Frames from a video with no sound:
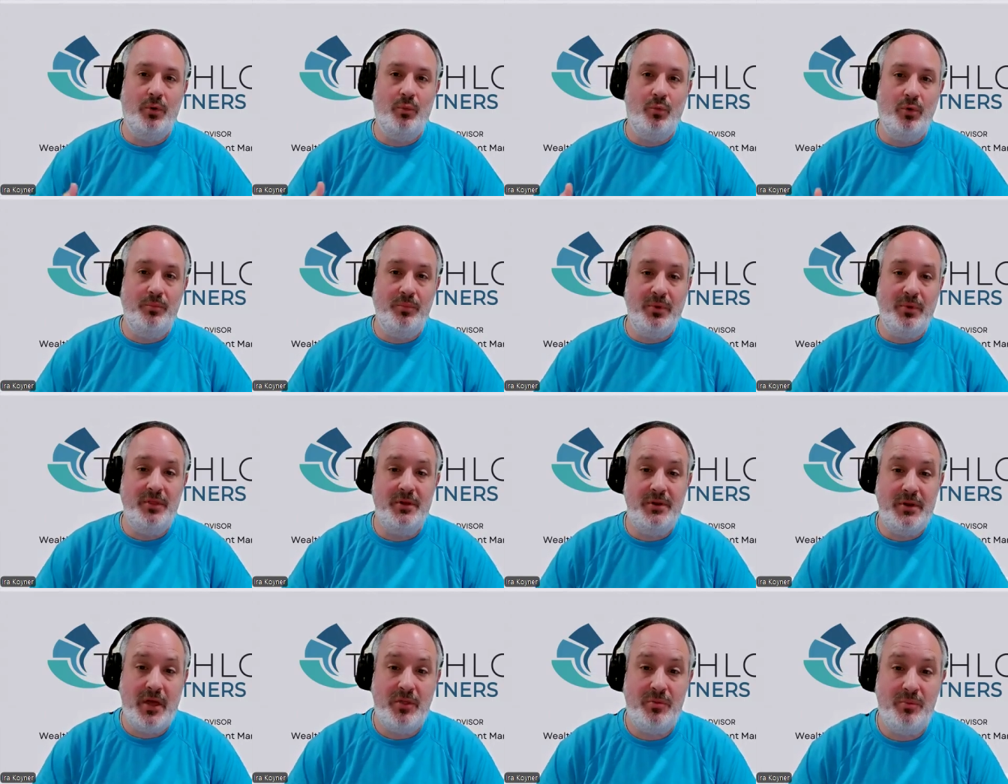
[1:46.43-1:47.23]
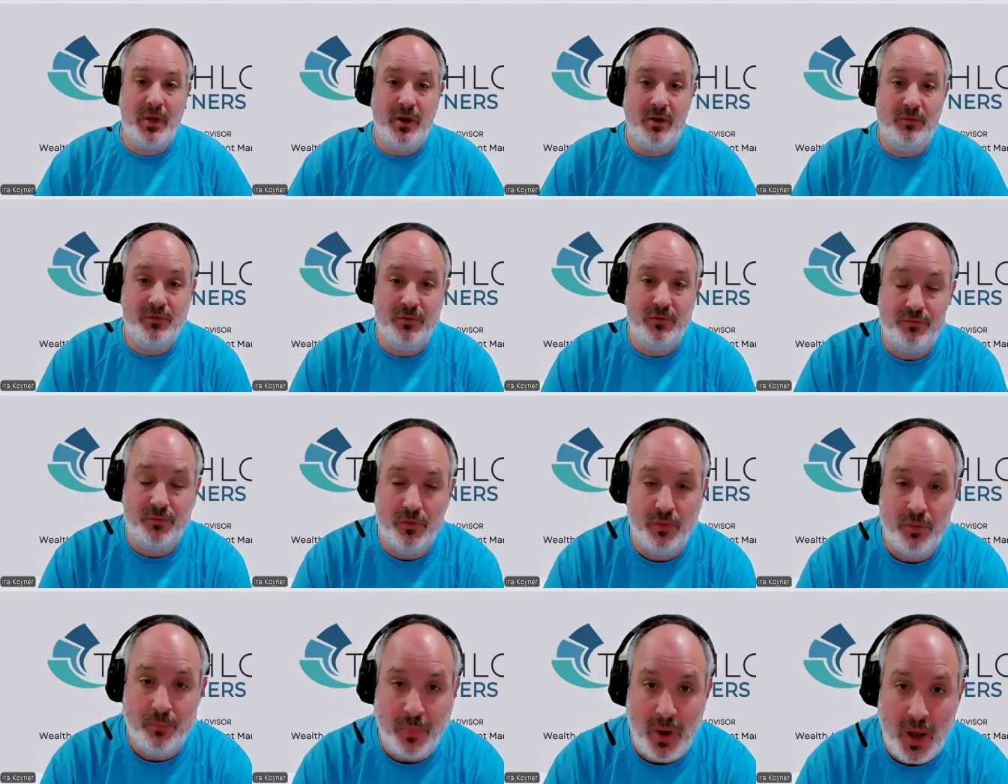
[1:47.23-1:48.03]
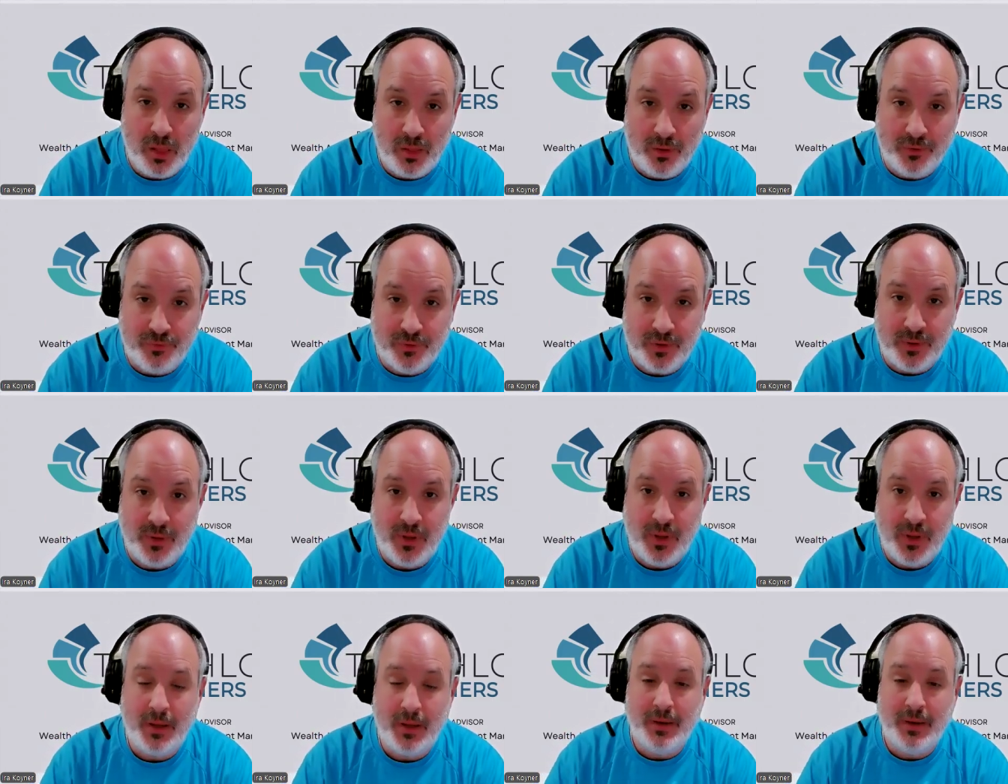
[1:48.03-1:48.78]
would be the death benefit from the policy.